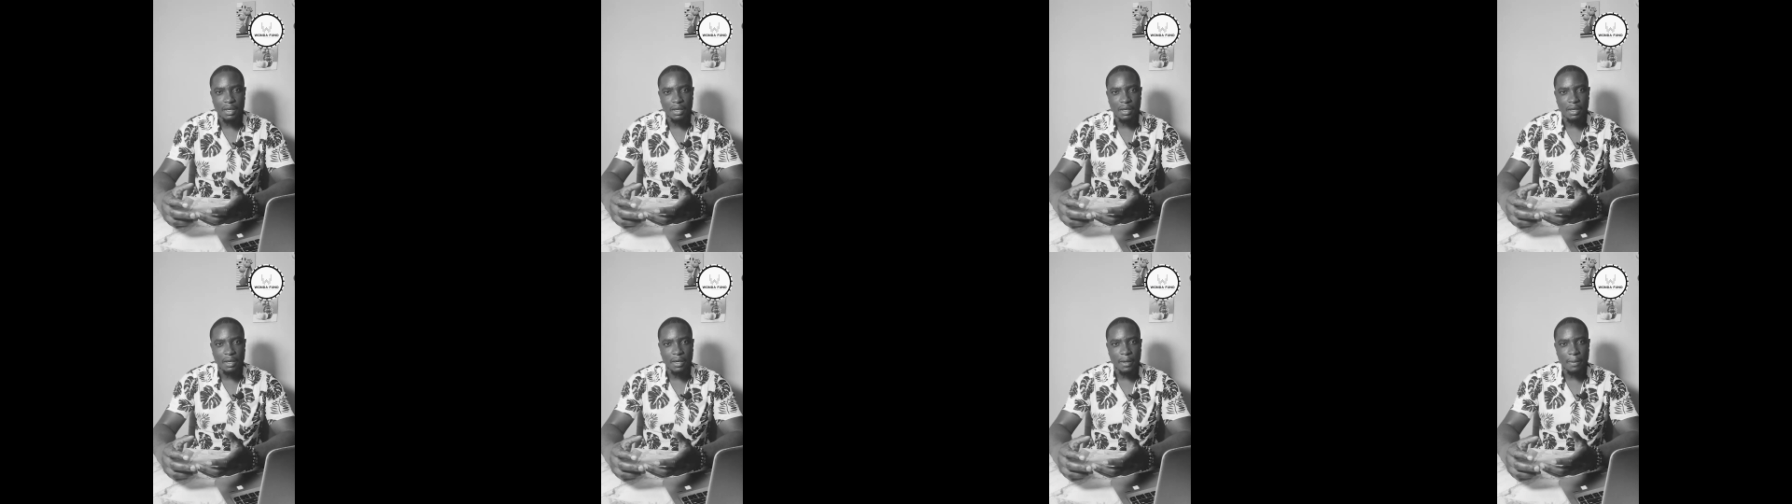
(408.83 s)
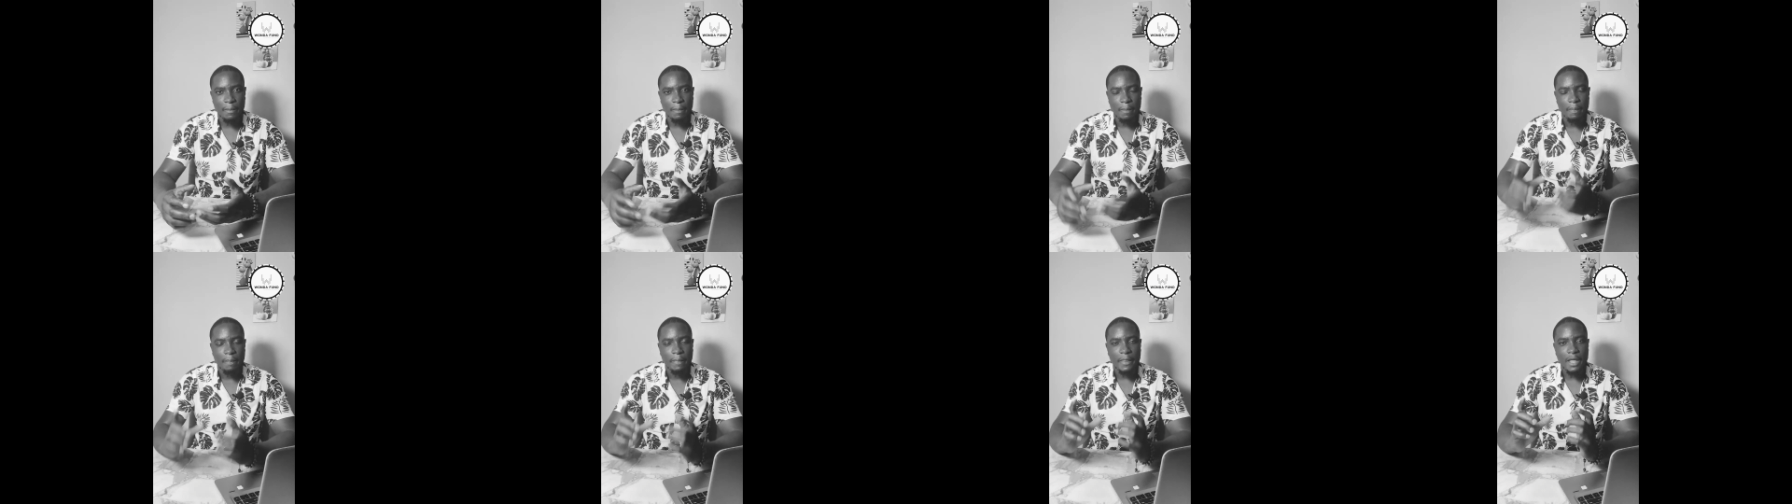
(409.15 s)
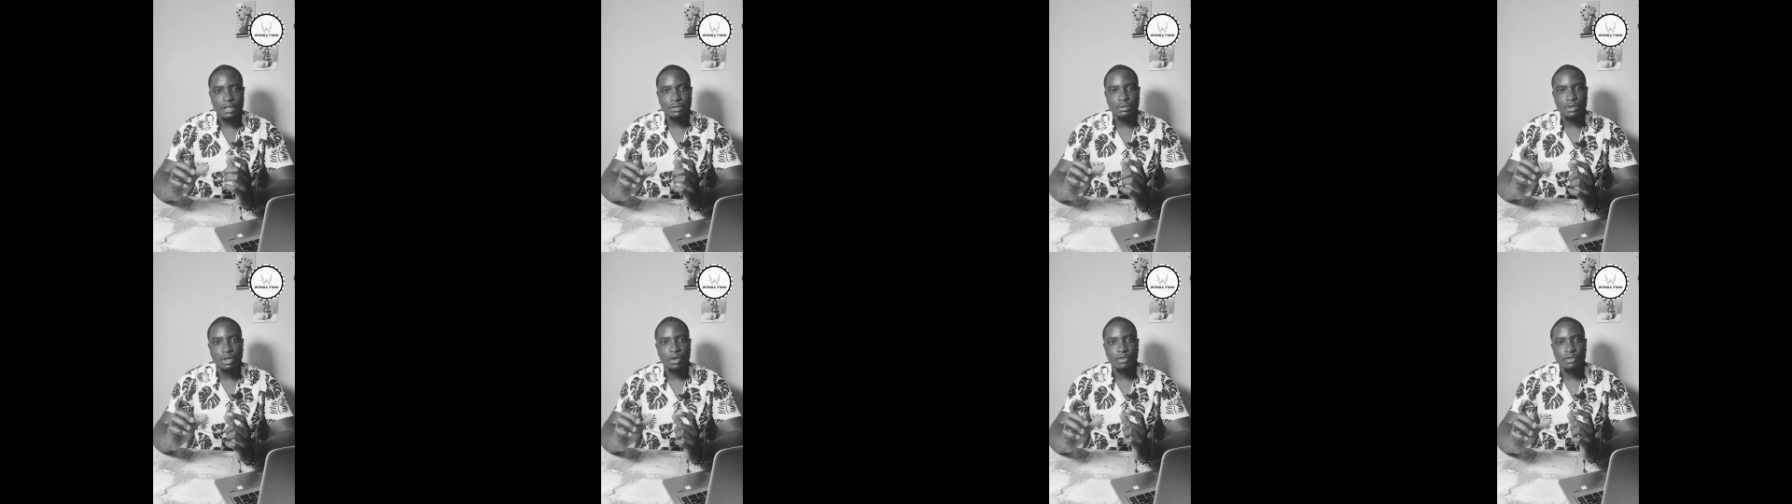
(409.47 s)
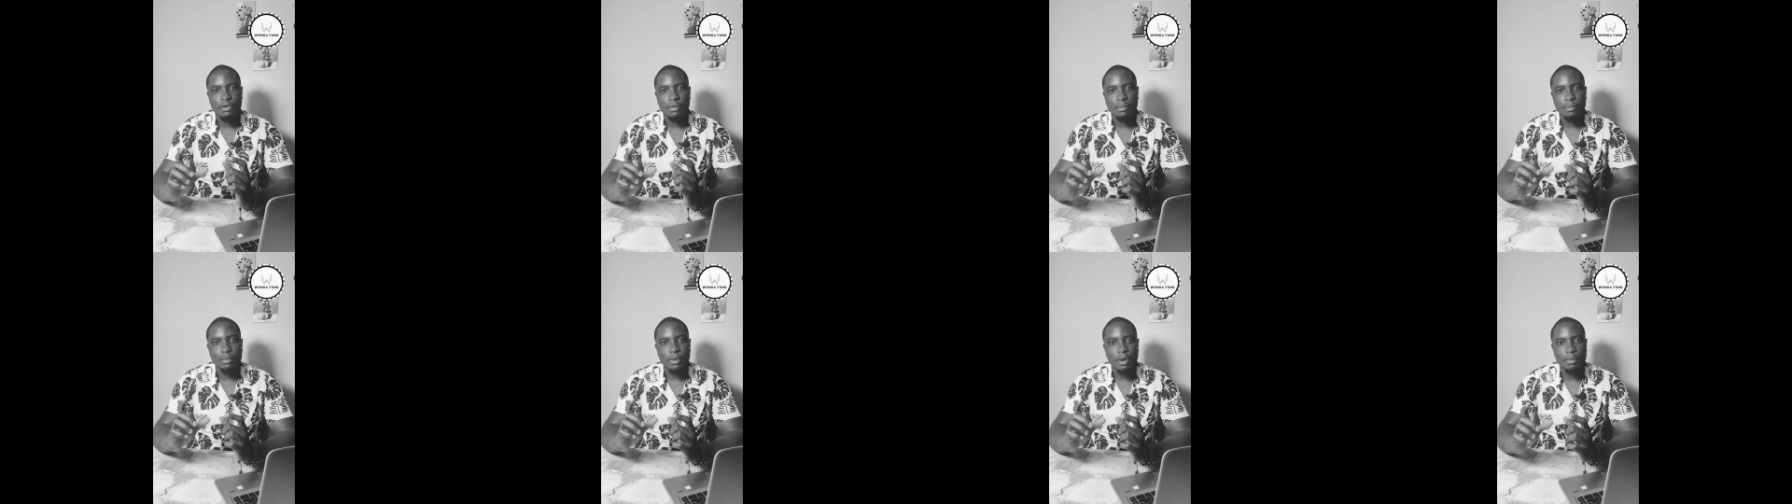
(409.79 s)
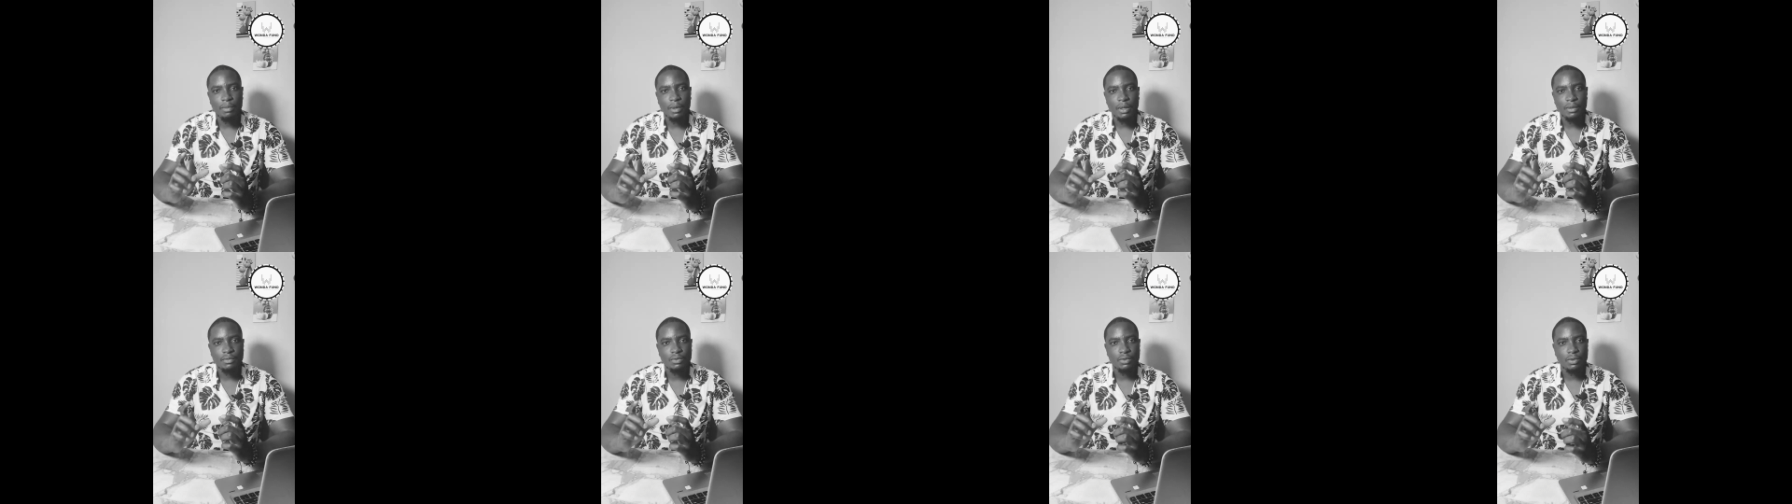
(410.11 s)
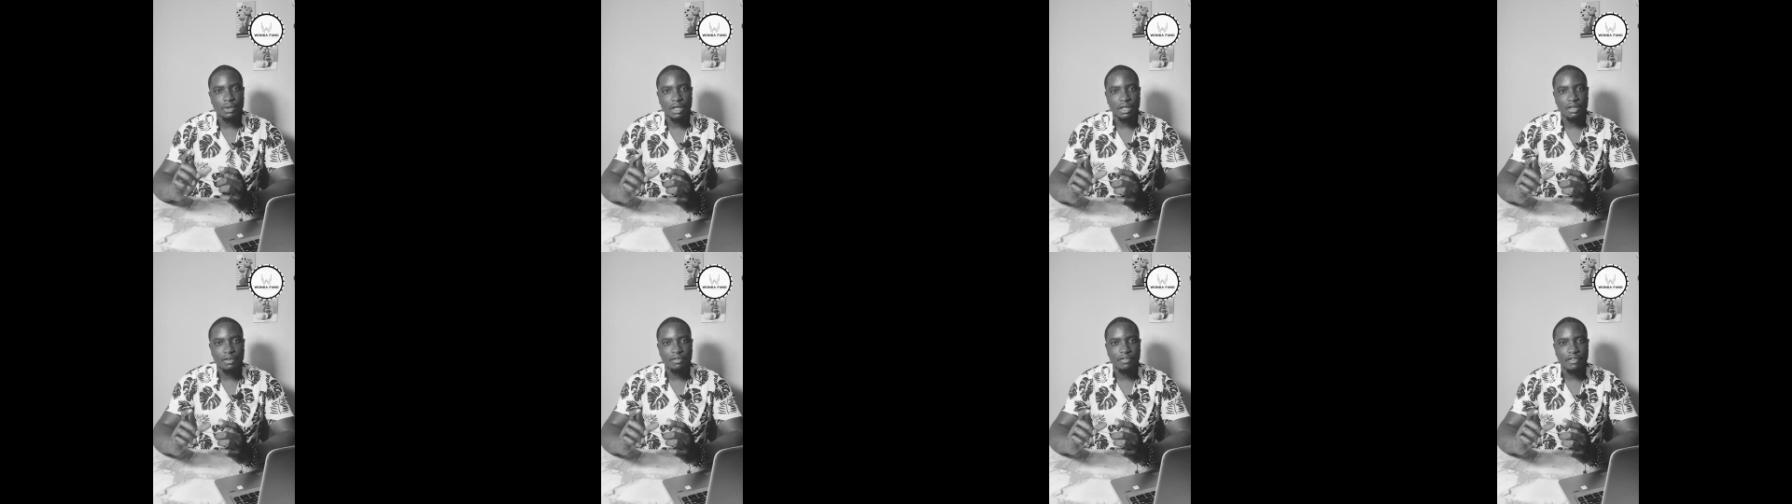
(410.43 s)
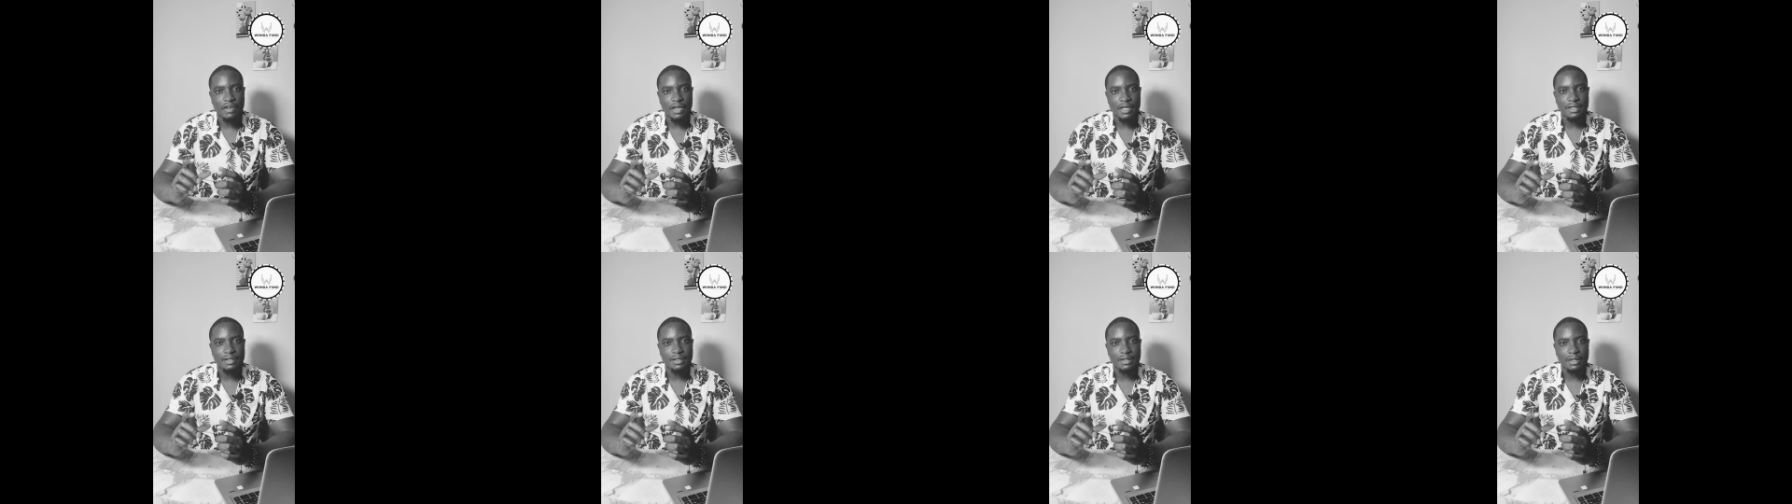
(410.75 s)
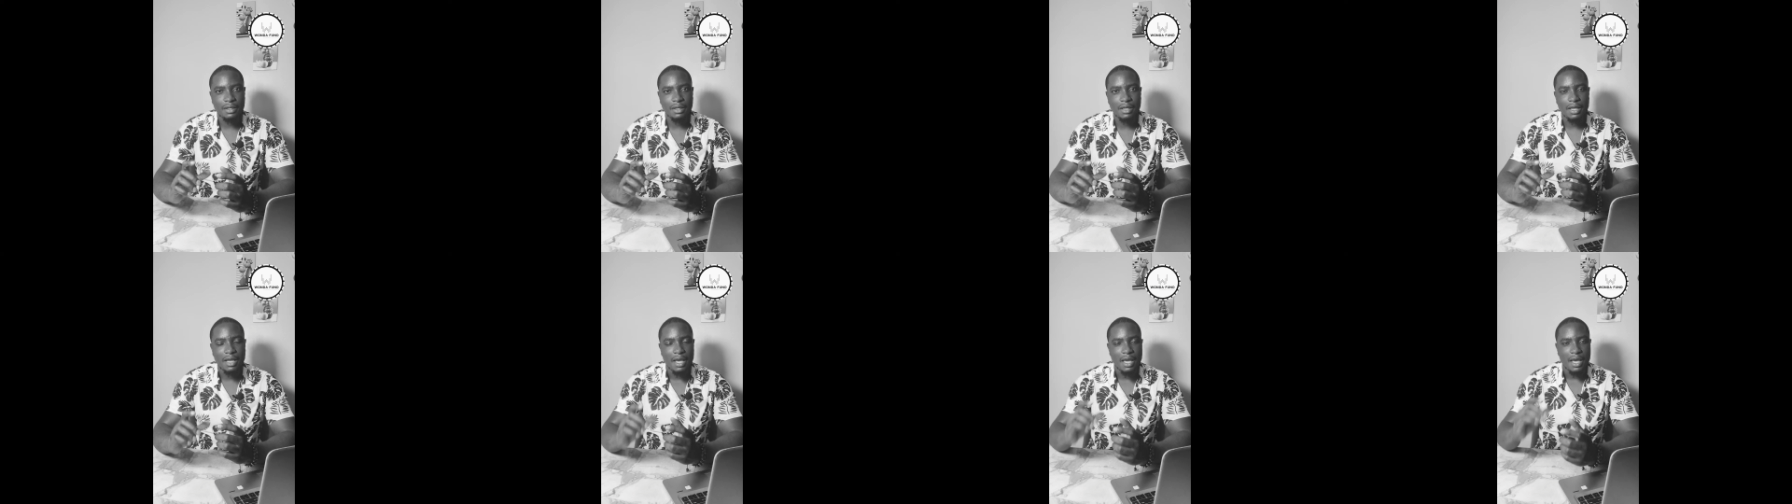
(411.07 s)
Yeah, that's one of the problems with investing.